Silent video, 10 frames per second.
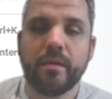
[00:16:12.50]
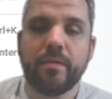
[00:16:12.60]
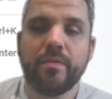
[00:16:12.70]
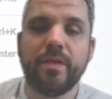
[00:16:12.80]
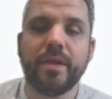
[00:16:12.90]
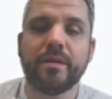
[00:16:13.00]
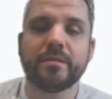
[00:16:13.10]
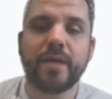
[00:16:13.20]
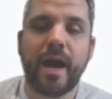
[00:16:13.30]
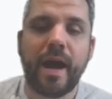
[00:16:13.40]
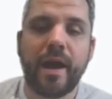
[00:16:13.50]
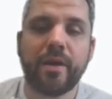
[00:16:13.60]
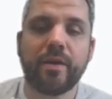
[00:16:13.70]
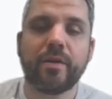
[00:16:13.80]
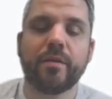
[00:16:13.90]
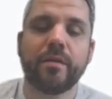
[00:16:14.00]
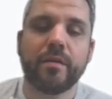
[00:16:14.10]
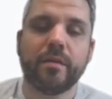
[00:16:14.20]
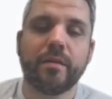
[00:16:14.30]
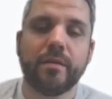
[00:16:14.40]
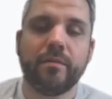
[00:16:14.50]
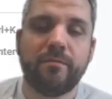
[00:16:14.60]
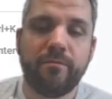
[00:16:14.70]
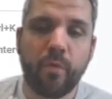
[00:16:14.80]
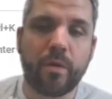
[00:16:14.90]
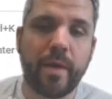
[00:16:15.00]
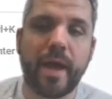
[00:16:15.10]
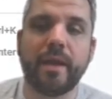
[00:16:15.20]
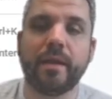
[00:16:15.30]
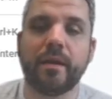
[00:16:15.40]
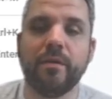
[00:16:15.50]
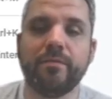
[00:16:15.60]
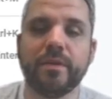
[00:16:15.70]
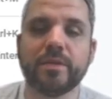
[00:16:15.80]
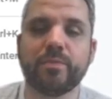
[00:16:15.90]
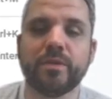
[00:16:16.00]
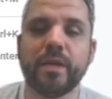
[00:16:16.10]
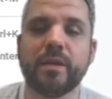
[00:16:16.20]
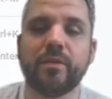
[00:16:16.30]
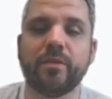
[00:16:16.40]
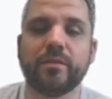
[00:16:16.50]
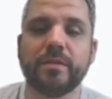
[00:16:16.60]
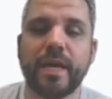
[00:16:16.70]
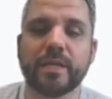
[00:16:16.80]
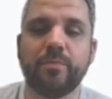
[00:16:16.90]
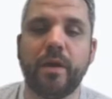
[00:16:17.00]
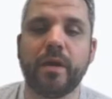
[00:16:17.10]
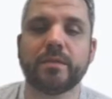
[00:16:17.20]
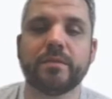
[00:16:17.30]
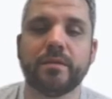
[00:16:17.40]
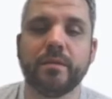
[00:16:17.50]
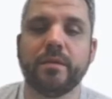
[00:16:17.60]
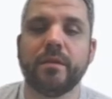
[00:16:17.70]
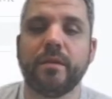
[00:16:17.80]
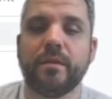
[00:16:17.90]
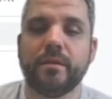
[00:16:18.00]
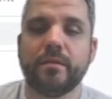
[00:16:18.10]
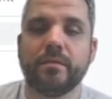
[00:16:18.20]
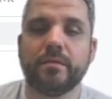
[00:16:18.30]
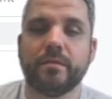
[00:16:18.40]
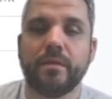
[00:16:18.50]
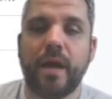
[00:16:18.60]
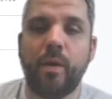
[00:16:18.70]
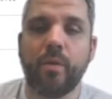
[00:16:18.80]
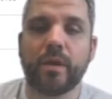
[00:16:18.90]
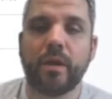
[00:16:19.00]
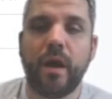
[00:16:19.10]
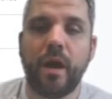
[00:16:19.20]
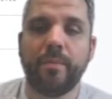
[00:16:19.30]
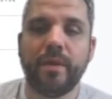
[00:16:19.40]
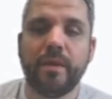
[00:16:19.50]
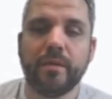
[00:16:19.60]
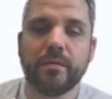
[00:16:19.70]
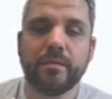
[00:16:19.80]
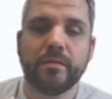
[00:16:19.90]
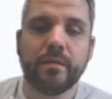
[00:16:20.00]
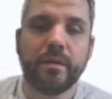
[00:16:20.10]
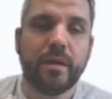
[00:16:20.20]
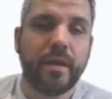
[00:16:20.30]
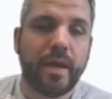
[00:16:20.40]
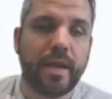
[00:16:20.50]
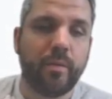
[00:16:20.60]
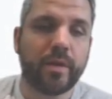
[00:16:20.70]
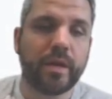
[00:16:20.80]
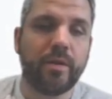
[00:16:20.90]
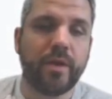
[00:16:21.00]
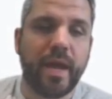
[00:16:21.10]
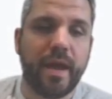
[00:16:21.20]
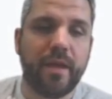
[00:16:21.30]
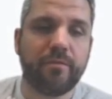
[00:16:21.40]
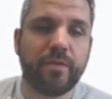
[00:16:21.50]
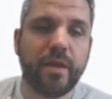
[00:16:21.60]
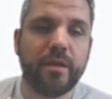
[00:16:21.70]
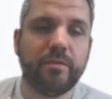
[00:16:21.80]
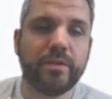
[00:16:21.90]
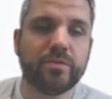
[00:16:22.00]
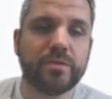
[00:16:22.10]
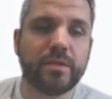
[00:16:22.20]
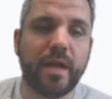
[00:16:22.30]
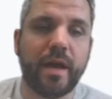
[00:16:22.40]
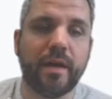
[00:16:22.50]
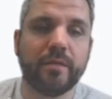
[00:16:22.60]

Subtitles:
the entire formatting of this particular text box. I want to copy, and I want to go to every individual slide,